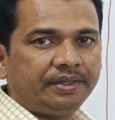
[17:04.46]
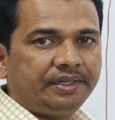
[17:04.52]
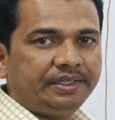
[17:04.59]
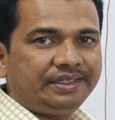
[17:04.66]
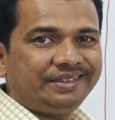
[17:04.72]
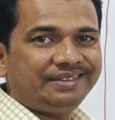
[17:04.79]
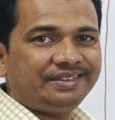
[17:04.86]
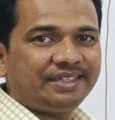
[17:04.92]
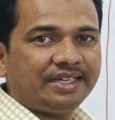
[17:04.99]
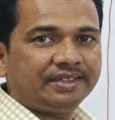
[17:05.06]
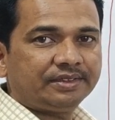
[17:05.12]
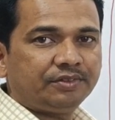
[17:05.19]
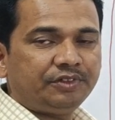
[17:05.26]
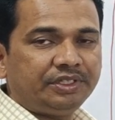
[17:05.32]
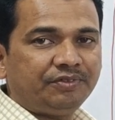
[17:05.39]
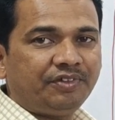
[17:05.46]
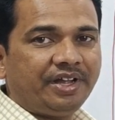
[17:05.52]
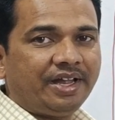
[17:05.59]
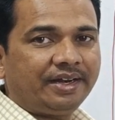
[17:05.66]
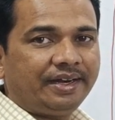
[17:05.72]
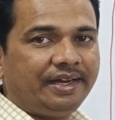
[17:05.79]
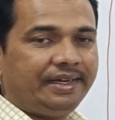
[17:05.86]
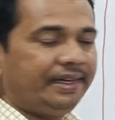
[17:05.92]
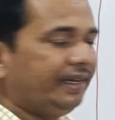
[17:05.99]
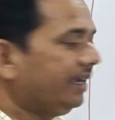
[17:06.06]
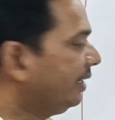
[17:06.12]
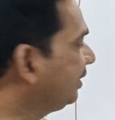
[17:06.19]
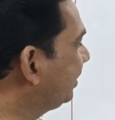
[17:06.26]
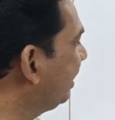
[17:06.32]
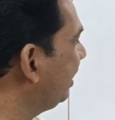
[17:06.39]
It is, we are writing
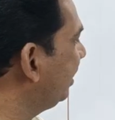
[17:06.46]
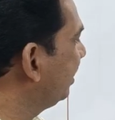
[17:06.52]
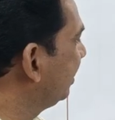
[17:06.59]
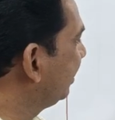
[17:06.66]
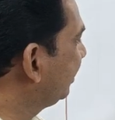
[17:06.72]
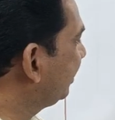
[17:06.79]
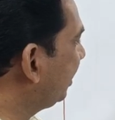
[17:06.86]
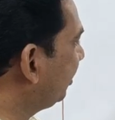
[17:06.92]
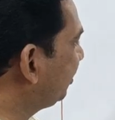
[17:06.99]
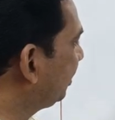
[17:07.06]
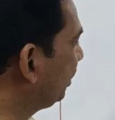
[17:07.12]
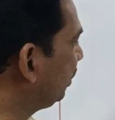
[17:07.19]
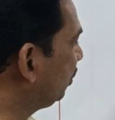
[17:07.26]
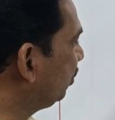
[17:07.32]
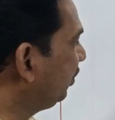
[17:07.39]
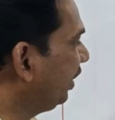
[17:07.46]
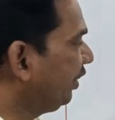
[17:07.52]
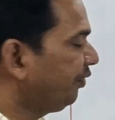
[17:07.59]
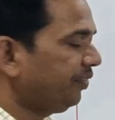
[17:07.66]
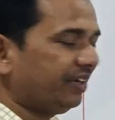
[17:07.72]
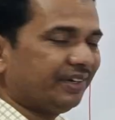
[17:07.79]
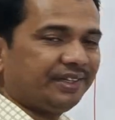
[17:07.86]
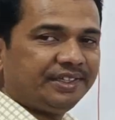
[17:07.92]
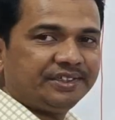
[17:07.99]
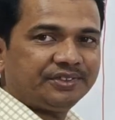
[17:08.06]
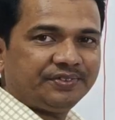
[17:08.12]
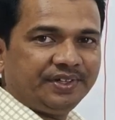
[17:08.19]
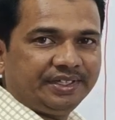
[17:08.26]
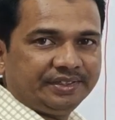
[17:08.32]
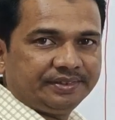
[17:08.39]
as the substituent for this
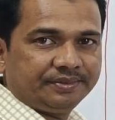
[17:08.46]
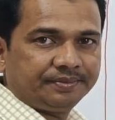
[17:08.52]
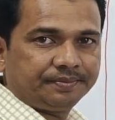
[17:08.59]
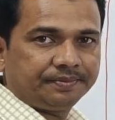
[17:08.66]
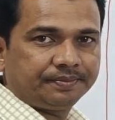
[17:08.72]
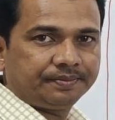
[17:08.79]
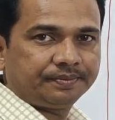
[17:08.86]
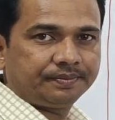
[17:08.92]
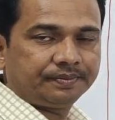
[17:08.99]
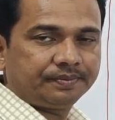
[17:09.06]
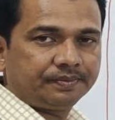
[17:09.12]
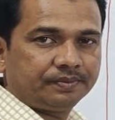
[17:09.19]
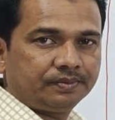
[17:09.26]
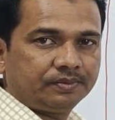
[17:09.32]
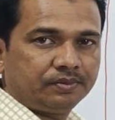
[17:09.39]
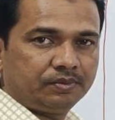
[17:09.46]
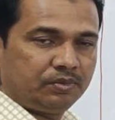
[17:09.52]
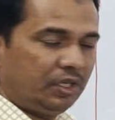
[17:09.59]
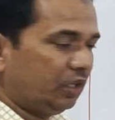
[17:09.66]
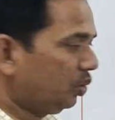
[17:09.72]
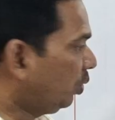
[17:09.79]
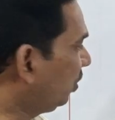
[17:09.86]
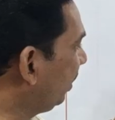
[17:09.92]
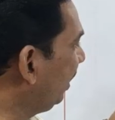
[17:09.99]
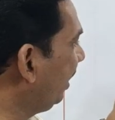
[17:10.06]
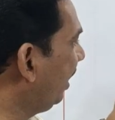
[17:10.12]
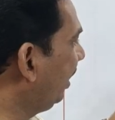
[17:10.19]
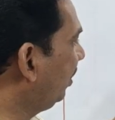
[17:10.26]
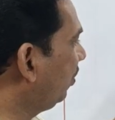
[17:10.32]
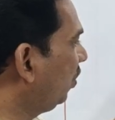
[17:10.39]
one. Not only
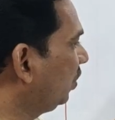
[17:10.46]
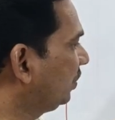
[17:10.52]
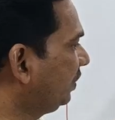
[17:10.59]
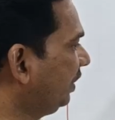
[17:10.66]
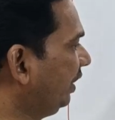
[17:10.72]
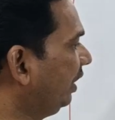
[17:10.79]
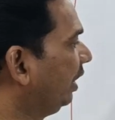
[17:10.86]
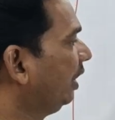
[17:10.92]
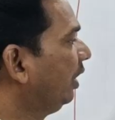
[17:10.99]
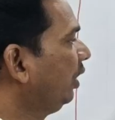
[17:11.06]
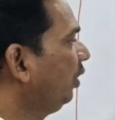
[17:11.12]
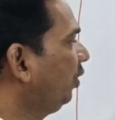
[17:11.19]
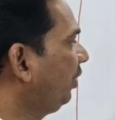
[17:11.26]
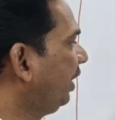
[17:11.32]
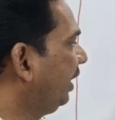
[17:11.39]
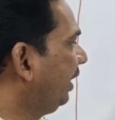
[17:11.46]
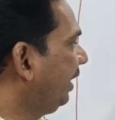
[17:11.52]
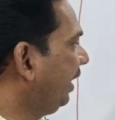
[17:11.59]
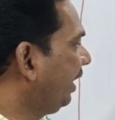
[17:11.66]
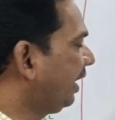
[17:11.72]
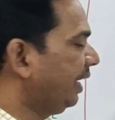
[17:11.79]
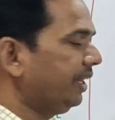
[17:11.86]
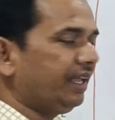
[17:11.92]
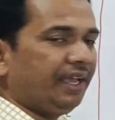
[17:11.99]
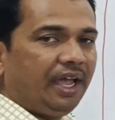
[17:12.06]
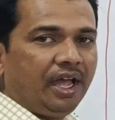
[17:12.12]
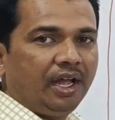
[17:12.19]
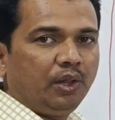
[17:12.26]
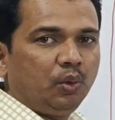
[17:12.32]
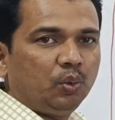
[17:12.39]
hydroxy, you can take any
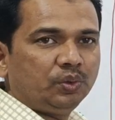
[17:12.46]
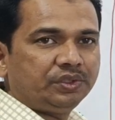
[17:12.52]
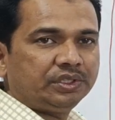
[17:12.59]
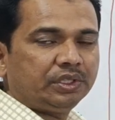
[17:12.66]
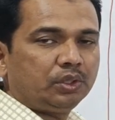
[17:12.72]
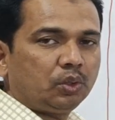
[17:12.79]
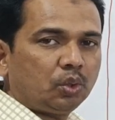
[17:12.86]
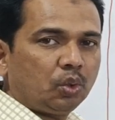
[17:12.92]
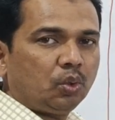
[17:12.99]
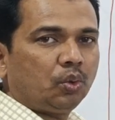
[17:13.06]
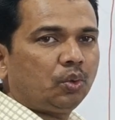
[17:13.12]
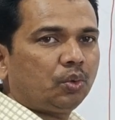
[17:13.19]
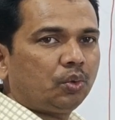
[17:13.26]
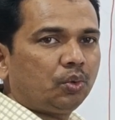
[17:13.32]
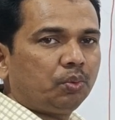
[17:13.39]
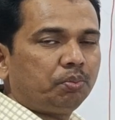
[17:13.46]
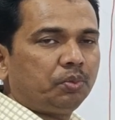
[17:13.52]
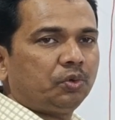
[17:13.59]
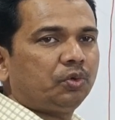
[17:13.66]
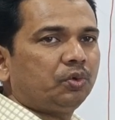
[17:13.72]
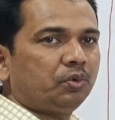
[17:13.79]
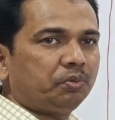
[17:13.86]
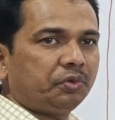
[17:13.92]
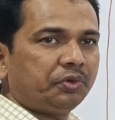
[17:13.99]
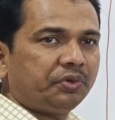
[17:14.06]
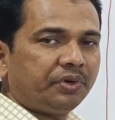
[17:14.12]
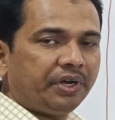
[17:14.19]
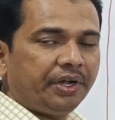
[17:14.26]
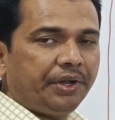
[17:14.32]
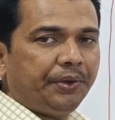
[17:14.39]
halogen, chloro,
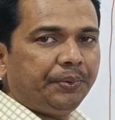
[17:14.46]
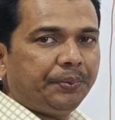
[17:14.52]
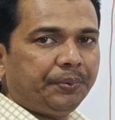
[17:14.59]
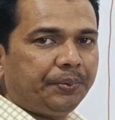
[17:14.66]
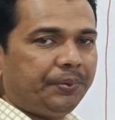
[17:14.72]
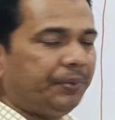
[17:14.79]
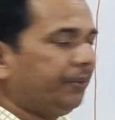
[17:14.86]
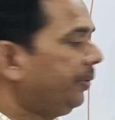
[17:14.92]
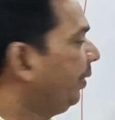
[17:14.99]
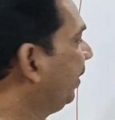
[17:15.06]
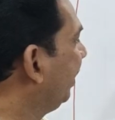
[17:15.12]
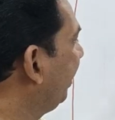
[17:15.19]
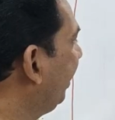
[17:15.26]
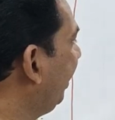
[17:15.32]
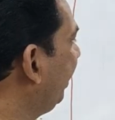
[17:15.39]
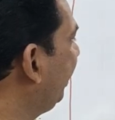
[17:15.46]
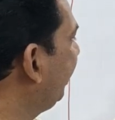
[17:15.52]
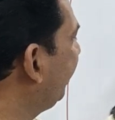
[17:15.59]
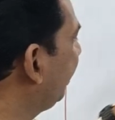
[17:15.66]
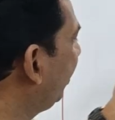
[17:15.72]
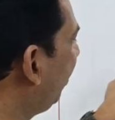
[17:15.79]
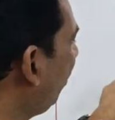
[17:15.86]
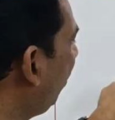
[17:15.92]
bromo, iodo, anything.